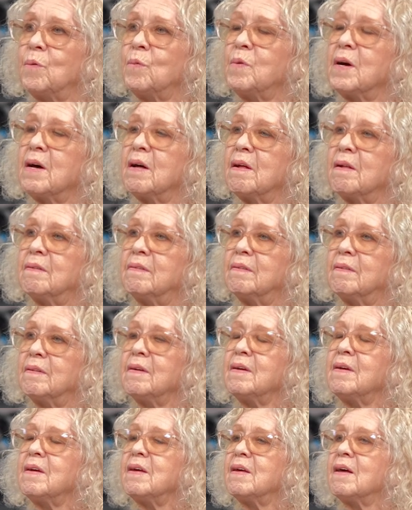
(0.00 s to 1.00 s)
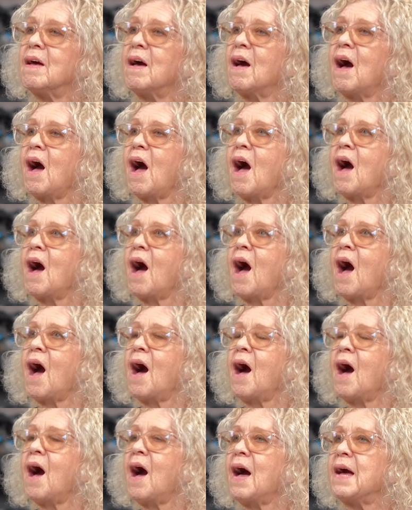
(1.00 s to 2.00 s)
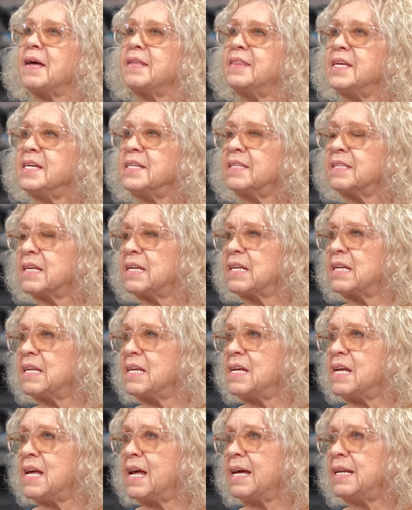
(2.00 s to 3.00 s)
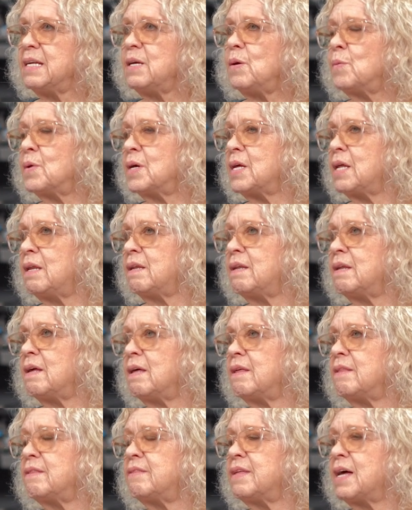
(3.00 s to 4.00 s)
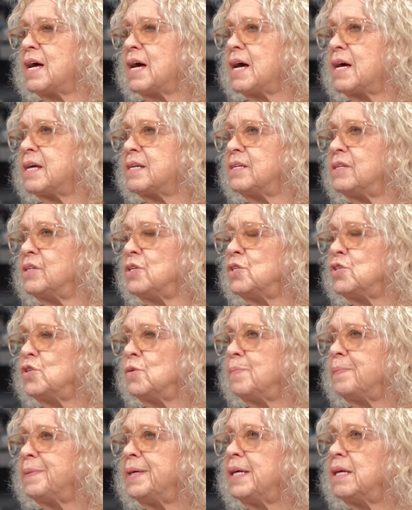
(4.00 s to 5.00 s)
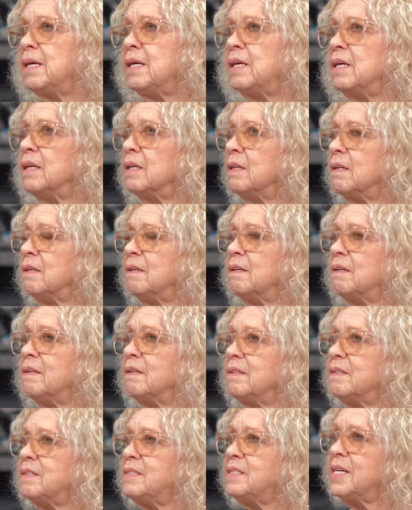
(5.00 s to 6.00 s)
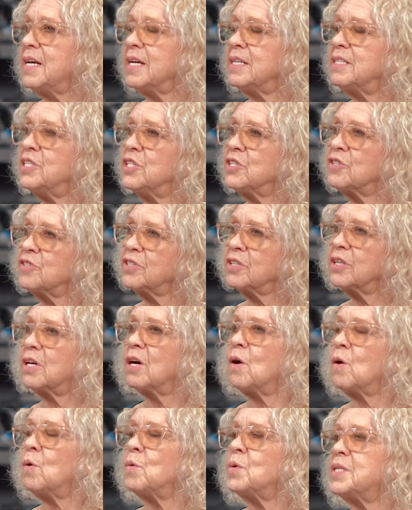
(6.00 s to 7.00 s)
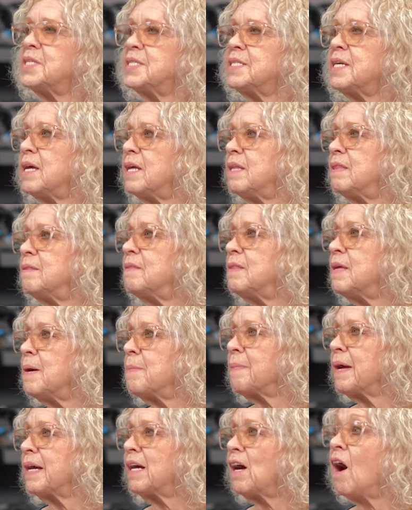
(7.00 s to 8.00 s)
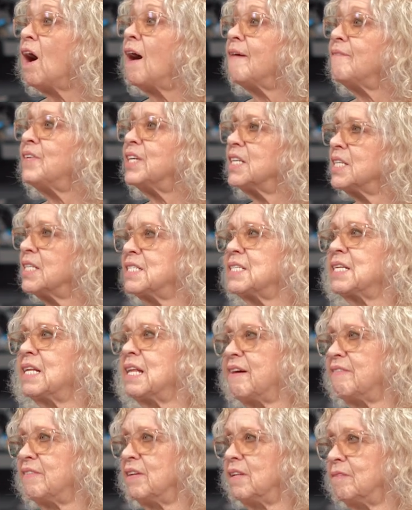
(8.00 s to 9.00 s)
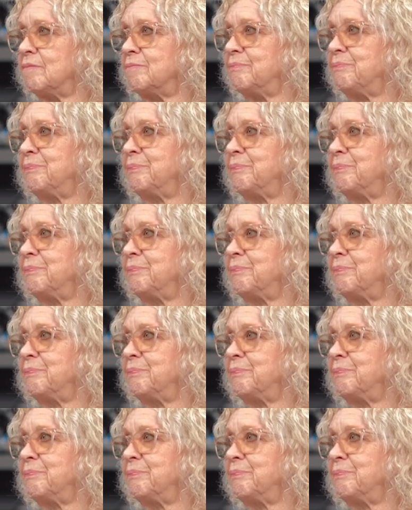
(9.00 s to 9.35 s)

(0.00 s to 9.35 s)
well, I think that anyone that knew me 10 years ago would say that my confidence level